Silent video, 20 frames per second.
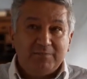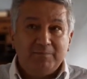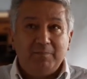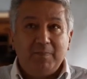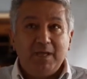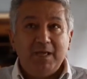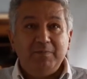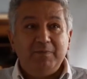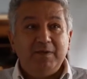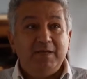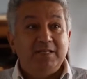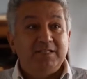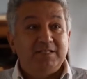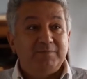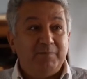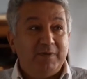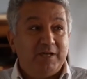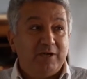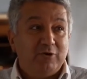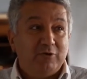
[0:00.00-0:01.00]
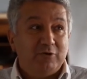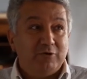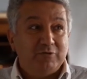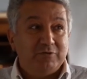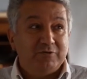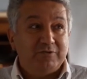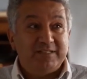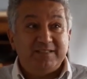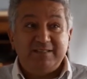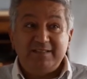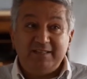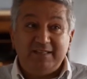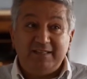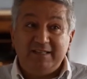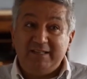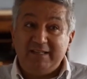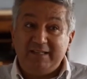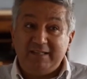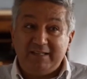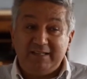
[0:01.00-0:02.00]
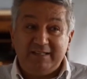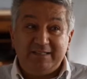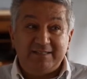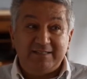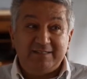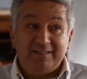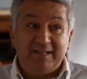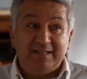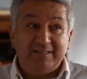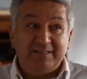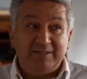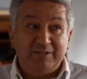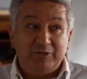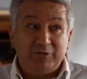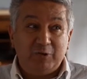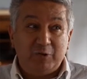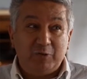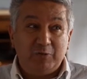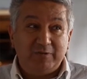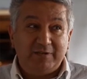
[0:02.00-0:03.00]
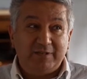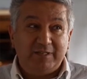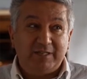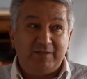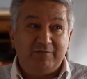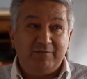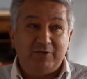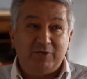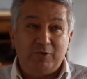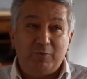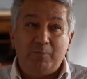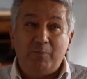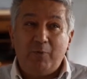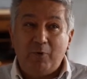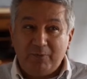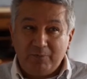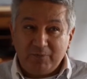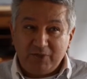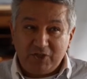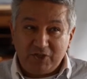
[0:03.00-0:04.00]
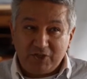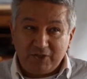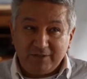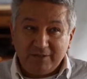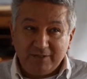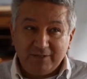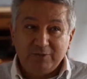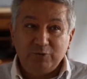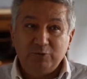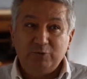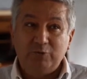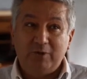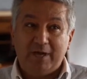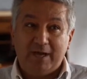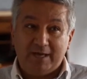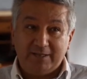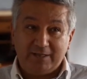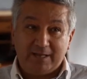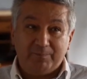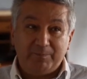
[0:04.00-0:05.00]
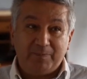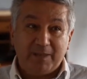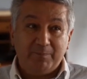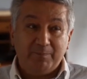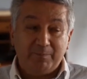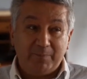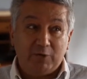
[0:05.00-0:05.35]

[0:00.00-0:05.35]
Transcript: Maybe it's because the city is not, you know, giving you permission to adapt them.